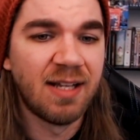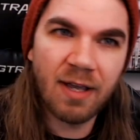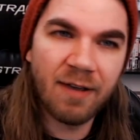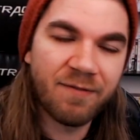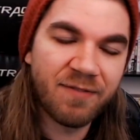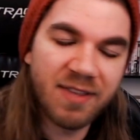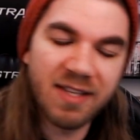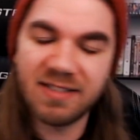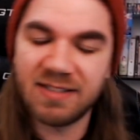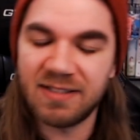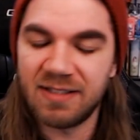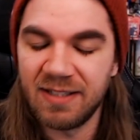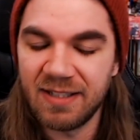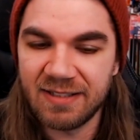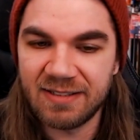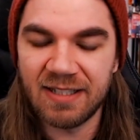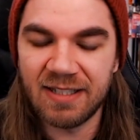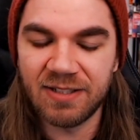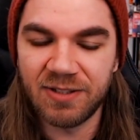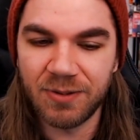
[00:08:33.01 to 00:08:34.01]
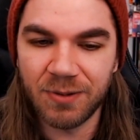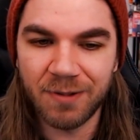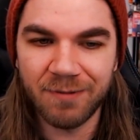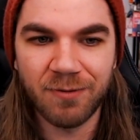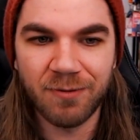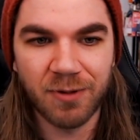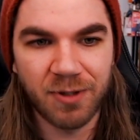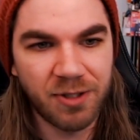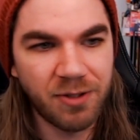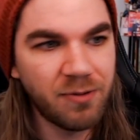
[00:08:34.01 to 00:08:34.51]
If this list didn't do it
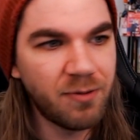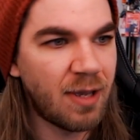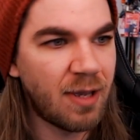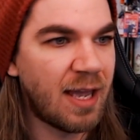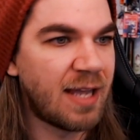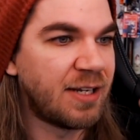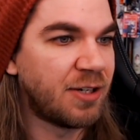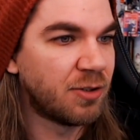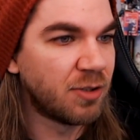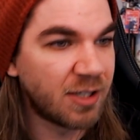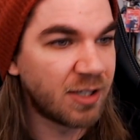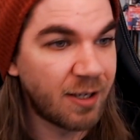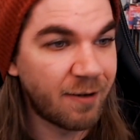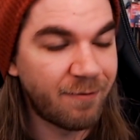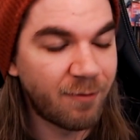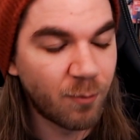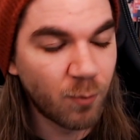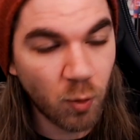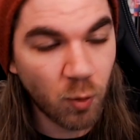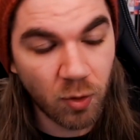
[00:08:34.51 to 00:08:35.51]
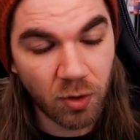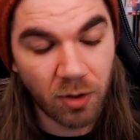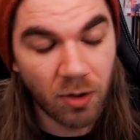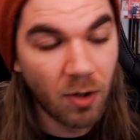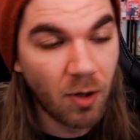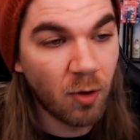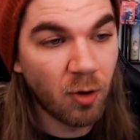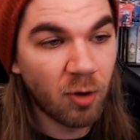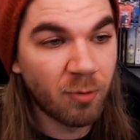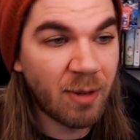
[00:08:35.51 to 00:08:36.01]
for you and you're looking for
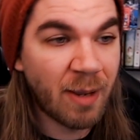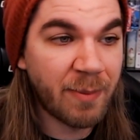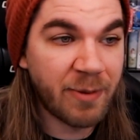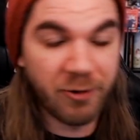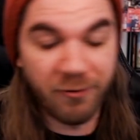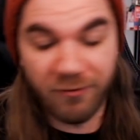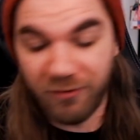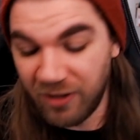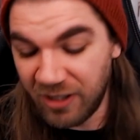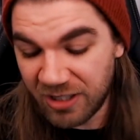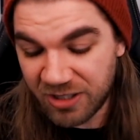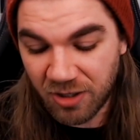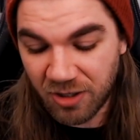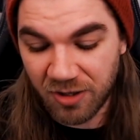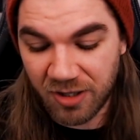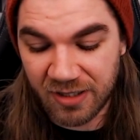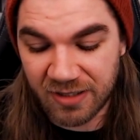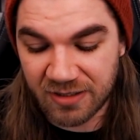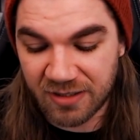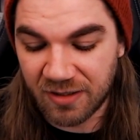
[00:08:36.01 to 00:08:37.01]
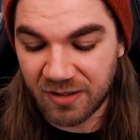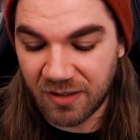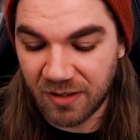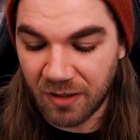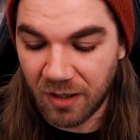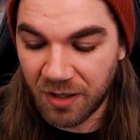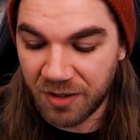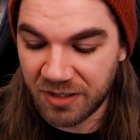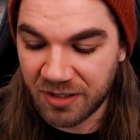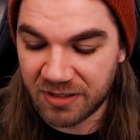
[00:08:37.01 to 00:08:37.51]
more, or maybe you finish all these
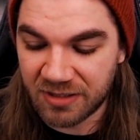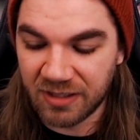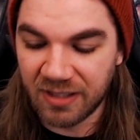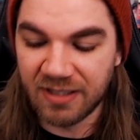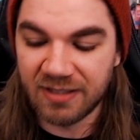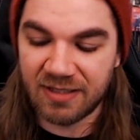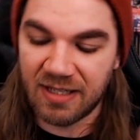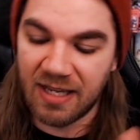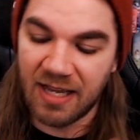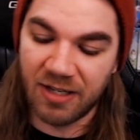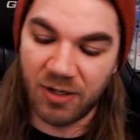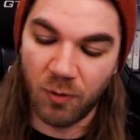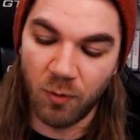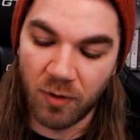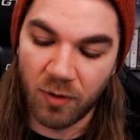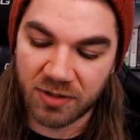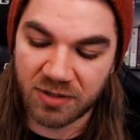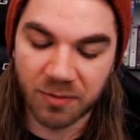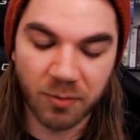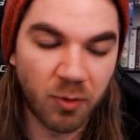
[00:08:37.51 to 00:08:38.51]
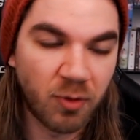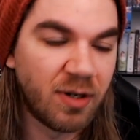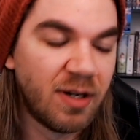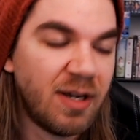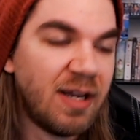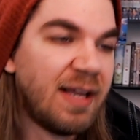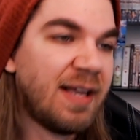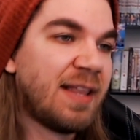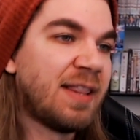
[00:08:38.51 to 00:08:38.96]
on this list and you want some more,